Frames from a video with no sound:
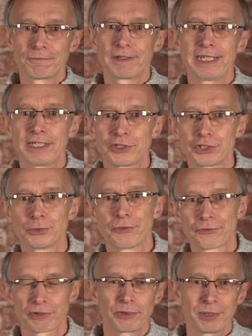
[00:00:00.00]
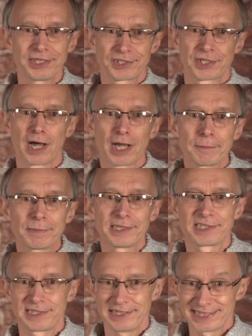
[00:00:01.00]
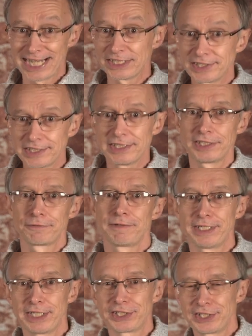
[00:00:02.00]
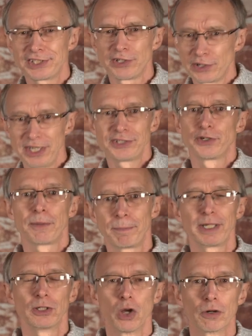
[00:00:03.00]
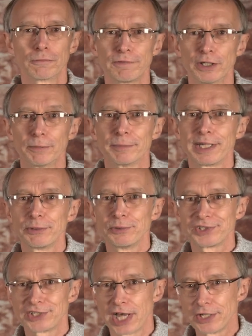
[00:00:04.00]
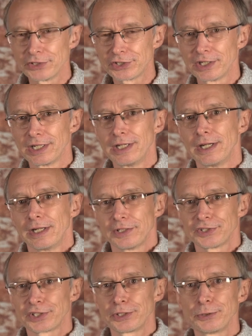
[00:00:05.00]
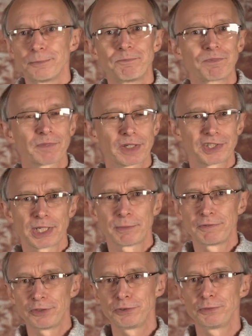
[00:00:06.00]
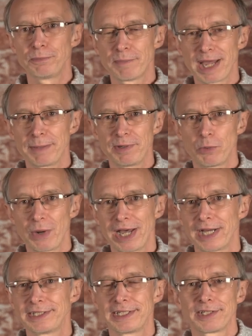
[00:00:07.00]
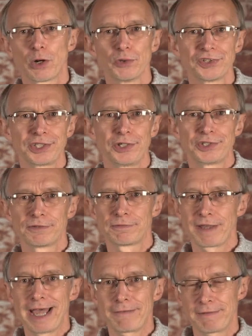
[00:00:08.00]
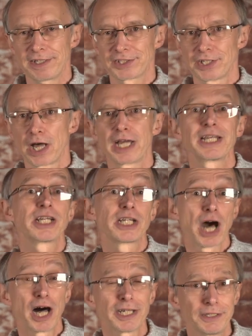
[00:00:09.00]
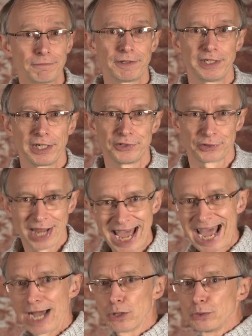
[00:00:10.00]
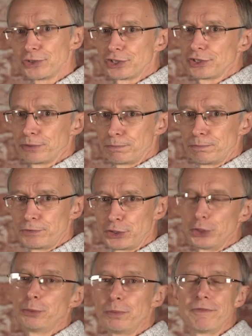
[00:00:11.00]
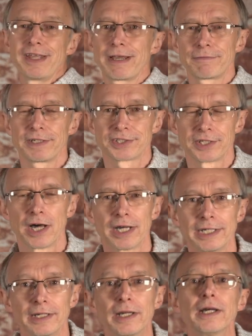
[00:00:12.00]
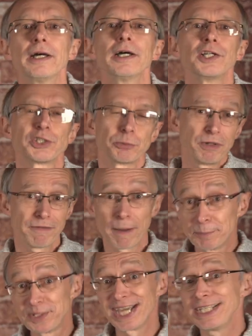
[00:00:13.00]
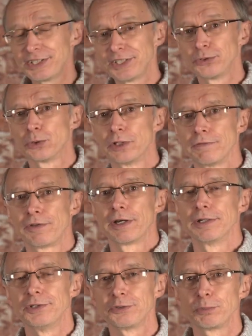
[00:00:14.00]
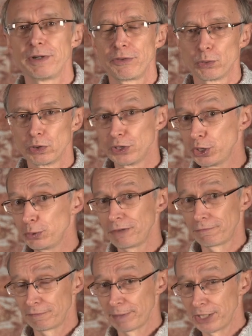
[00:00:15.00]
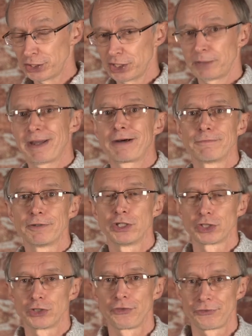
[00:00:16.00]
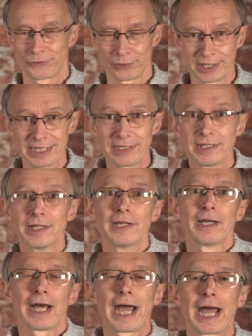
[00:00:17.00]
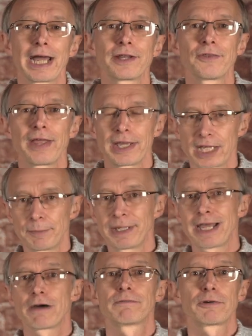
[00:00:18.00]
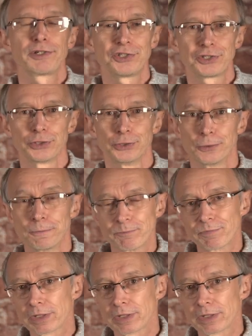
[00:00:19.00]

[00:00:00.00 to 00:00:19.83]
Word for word: Hopefully in 2 or 3 weeks time. It's edited, it's finished. It's not a big long film, but it was done. So some of you may be aware I did a whole series of FX9 guide videos on how to shoot with the FX9. So we've updated all of those with all the new information about version 3, and they're coming out very soon.